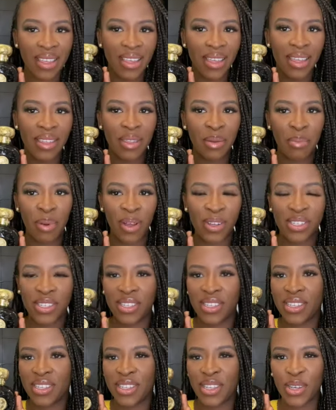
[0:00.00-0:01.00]
The
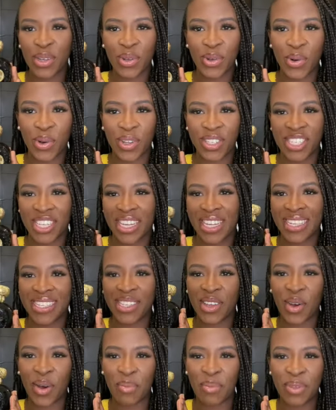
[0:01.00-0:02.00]
bottle, gorgeous,
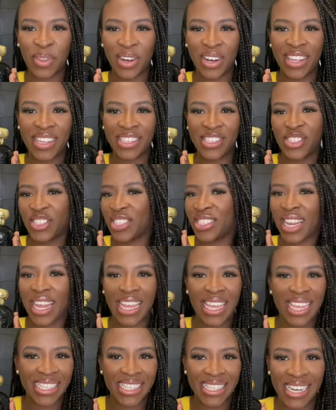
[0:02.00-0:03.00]
opulent, just like
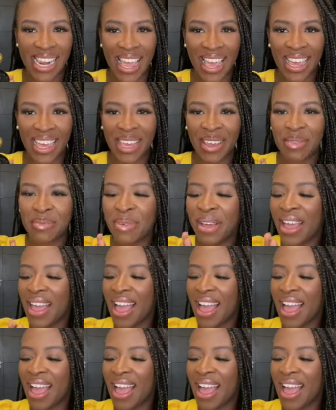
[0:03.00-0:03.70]
name.